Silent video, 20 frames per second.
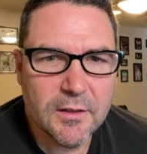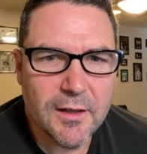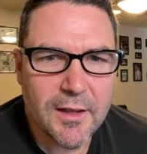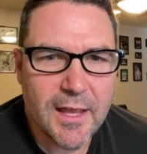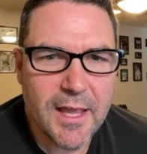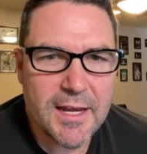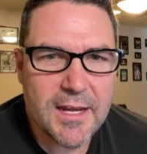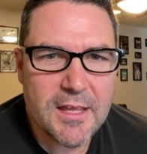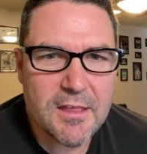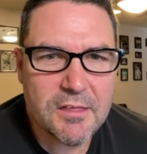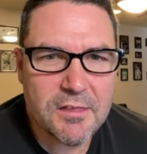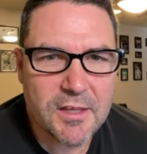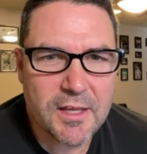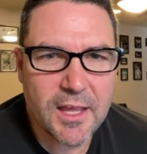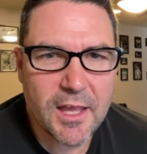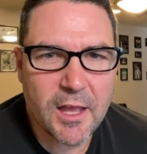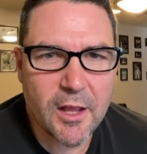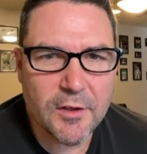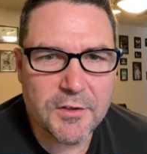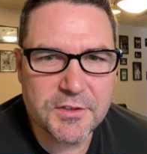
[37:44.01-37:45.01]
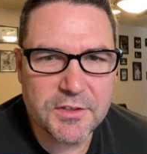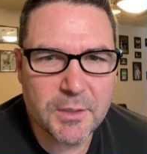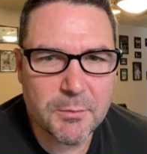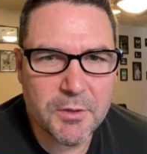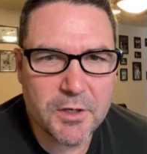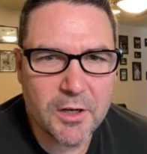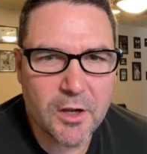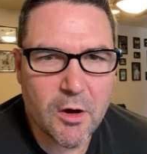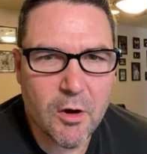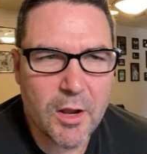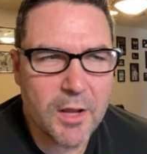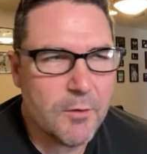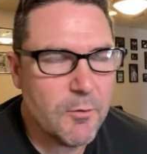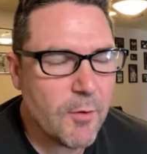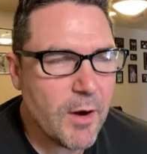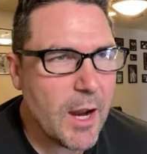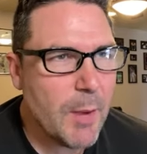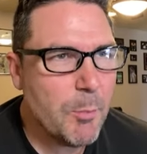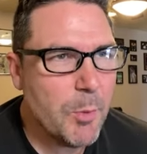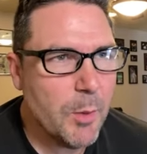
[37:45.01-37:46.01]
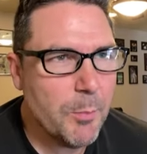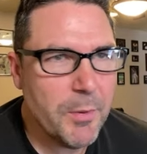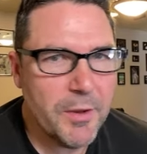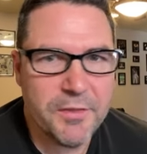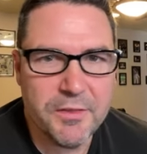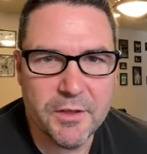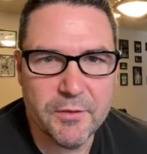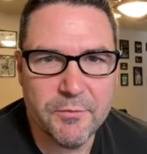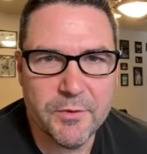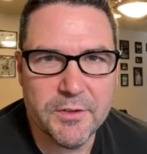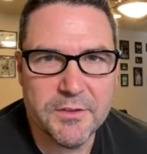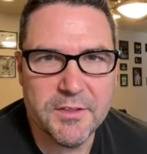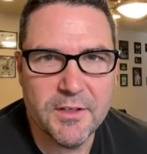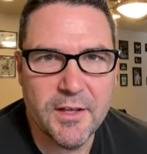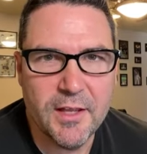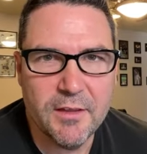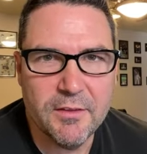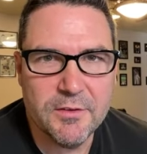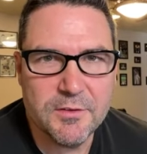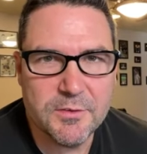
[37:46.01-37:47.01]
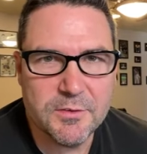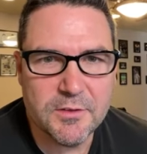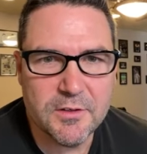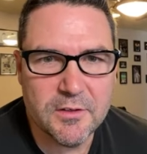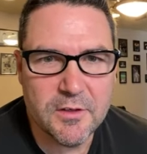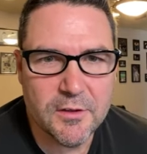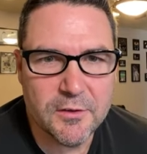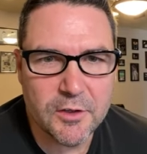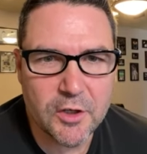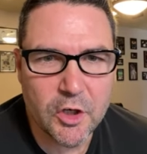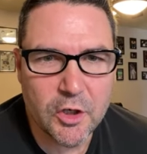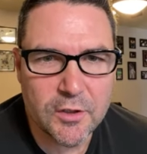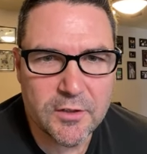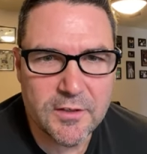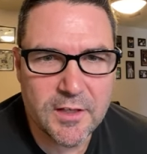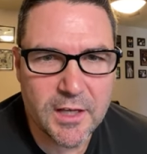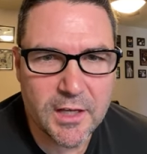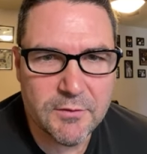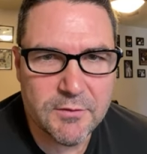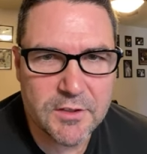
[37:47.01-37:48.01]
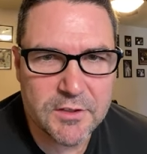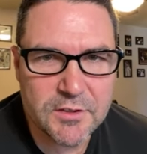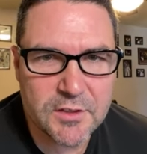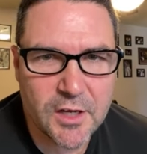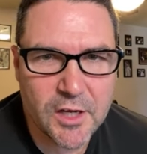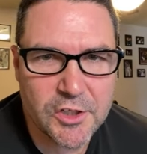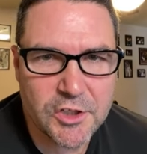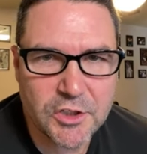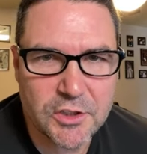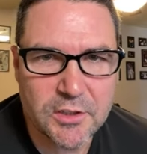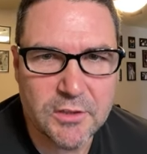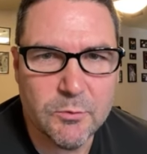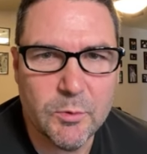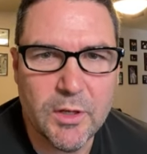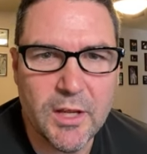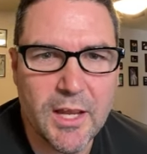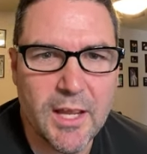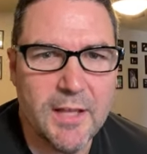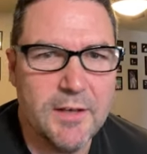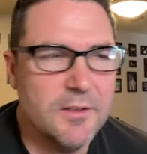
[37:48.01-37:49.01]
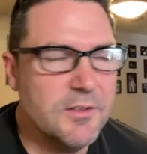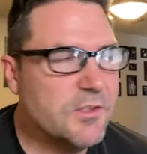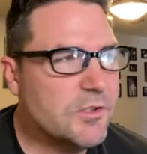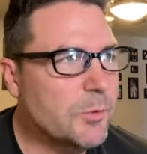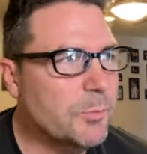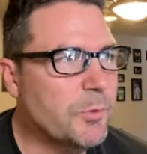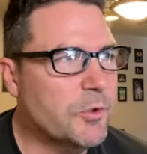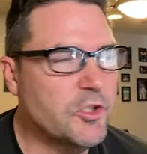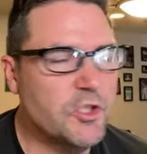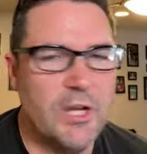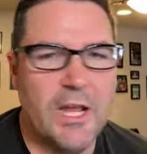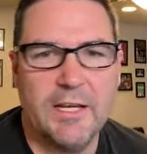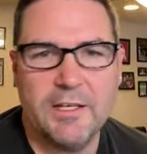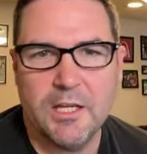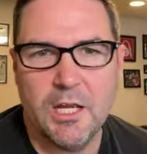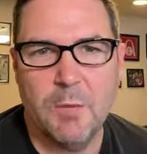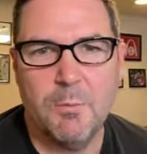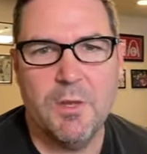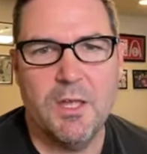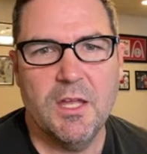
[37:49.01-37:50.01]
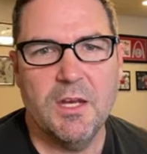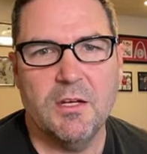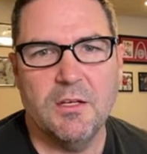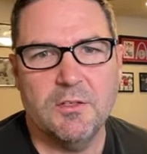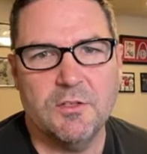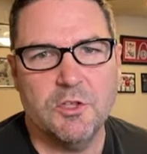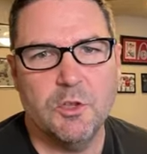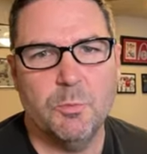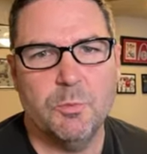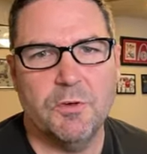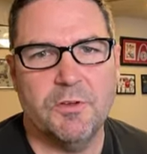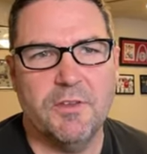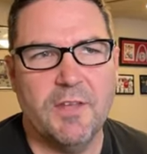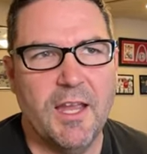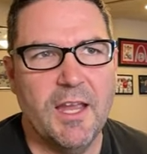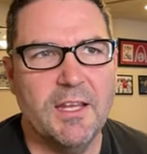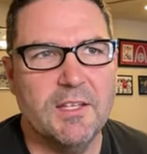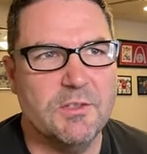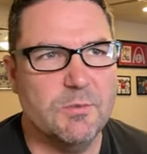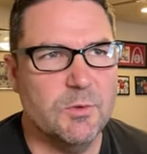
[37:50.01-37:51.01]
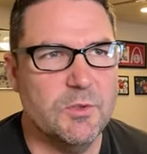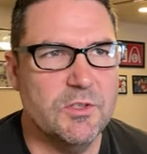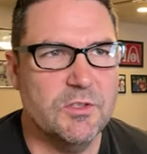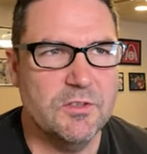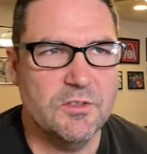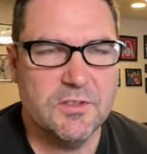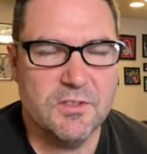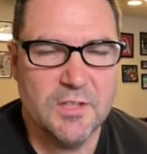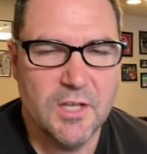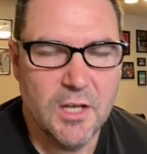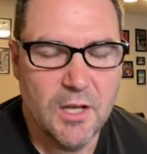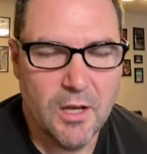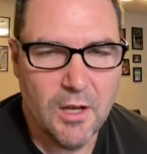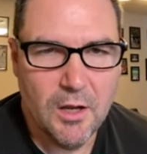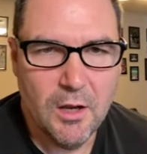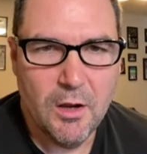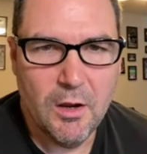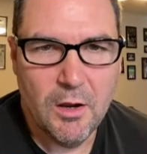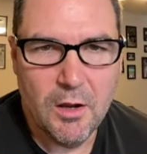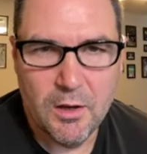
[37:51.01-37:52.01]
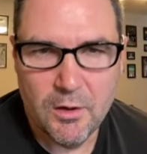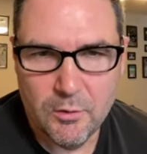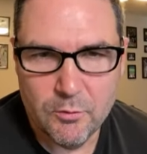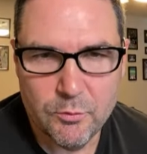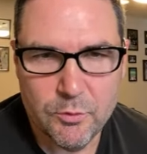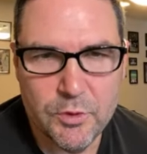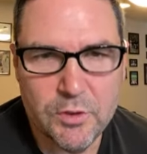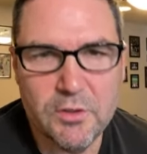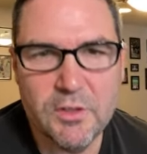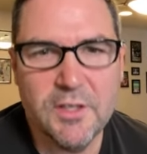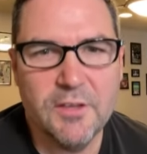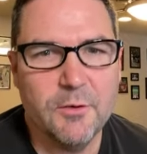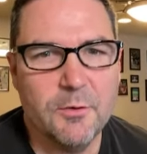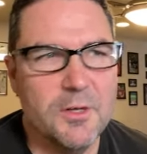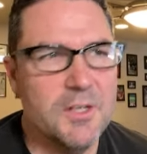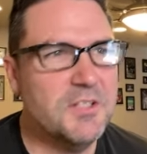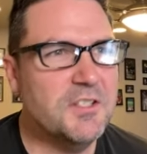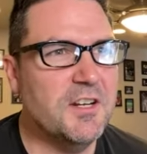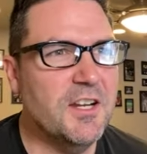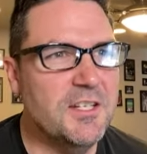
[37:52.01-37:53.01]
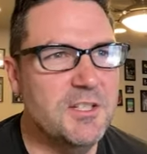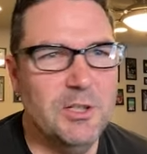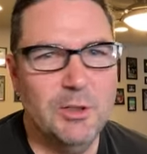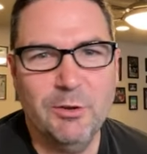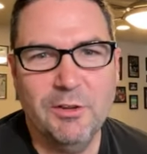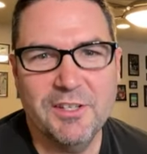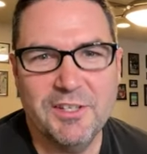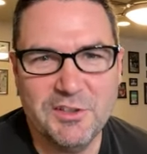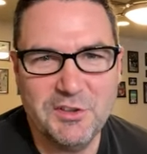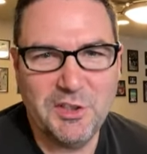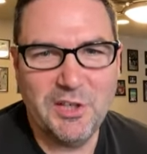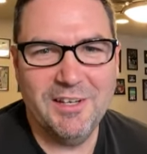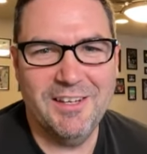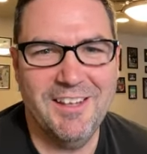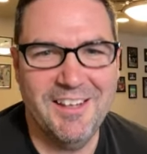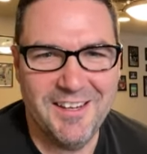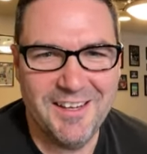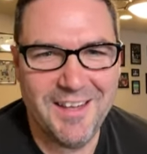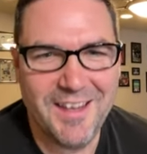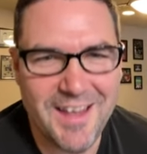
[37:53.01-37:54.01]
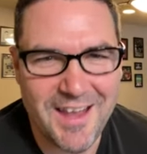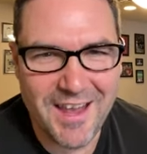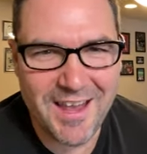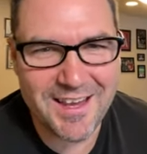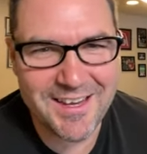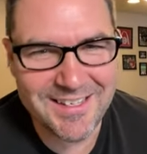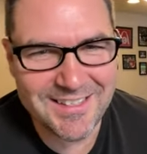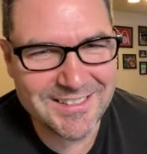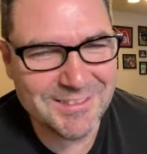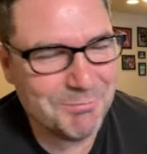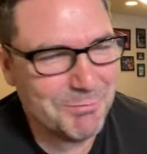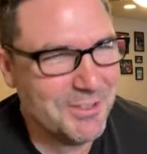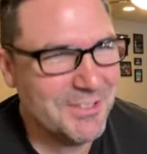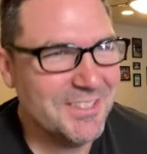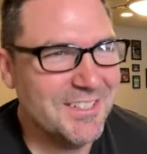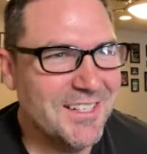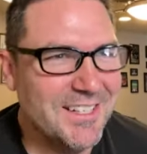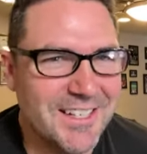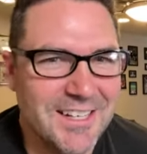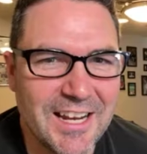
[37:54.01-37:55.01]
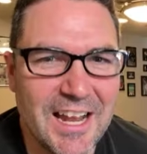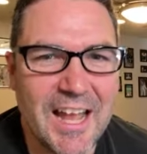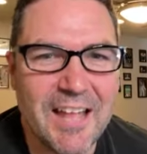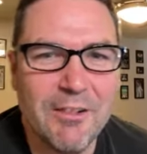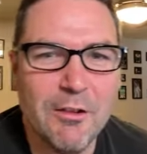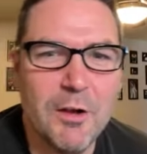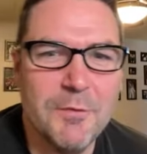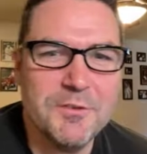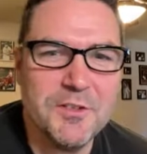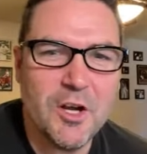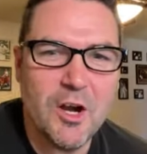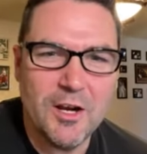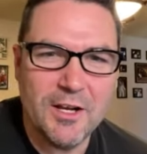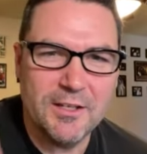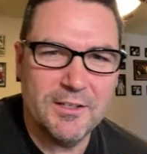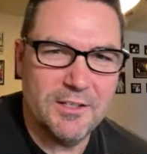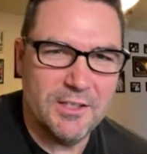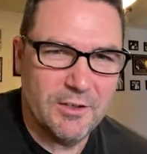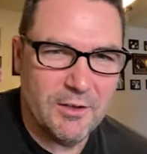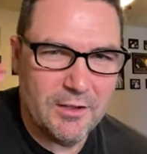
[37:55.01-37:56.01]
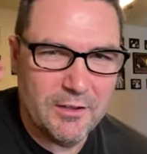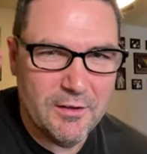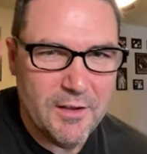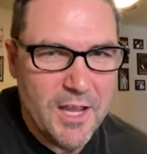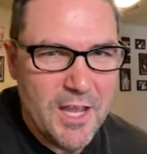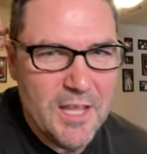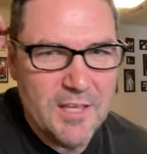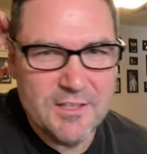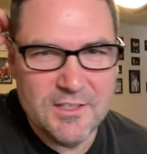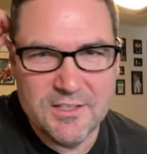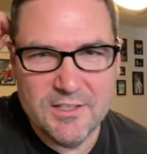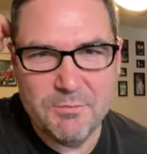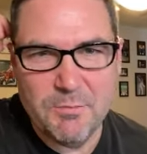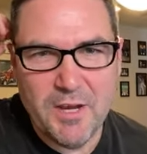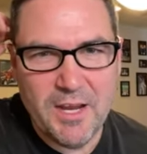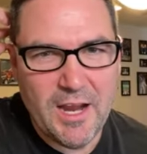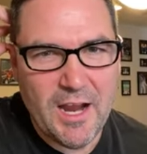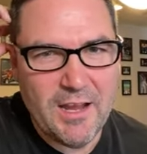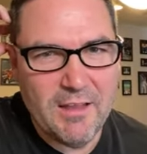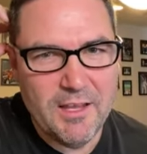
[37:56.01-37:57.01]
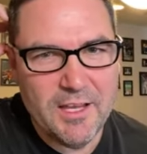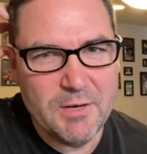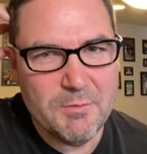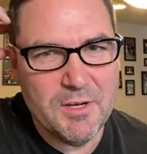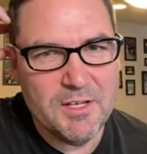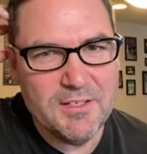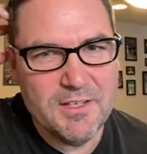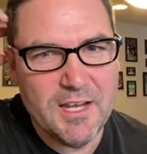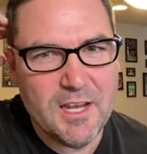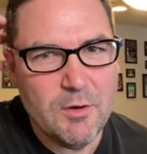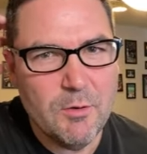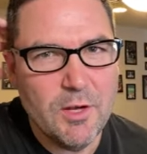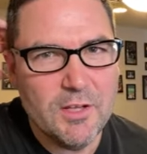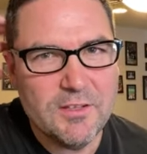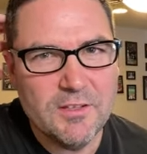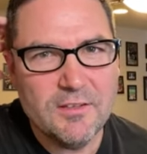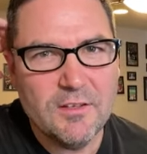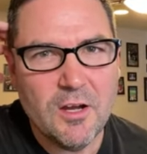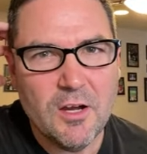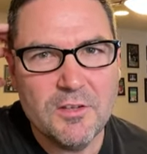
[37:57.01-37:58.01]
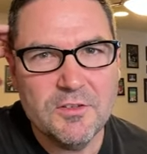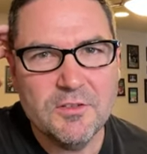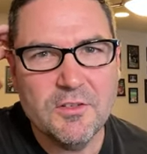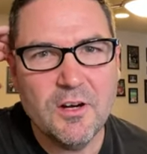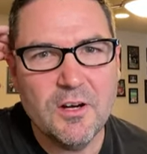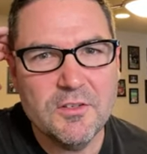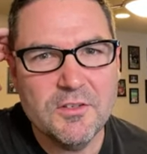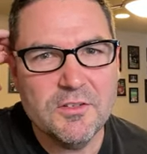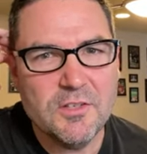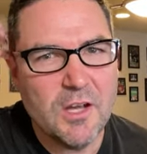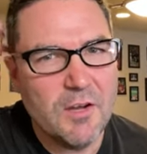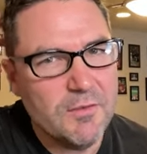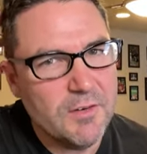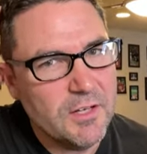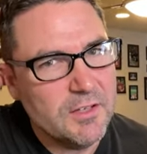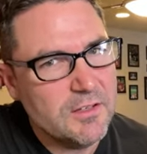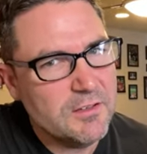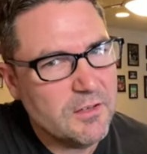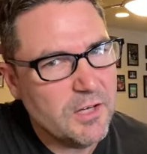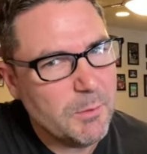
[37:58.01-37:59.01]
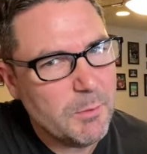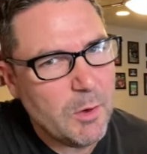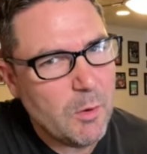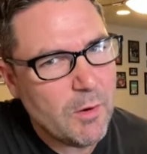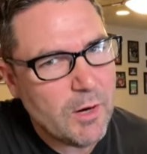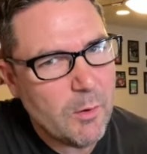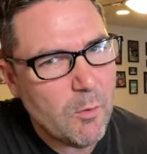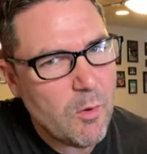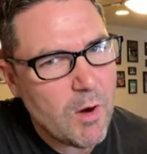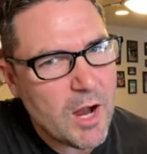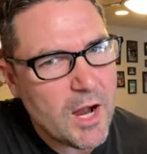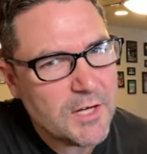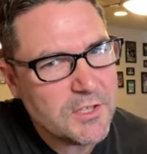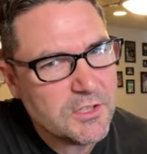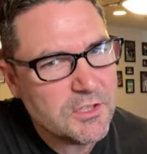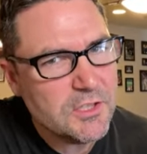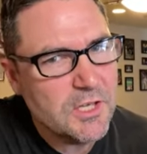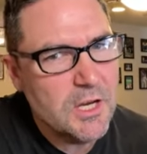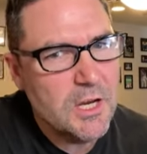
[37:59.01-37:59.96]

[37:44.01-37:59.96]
Anything else? I'm going to go ahead and wrap up, I think, for today. This was another good day of discussion. We had a super chat come in and a super thanks, which is really the reason I do this. Just kidding. I love talking to you. This is my highlight of my day. We get to talk Stern stuff. I get to talk about what I watched.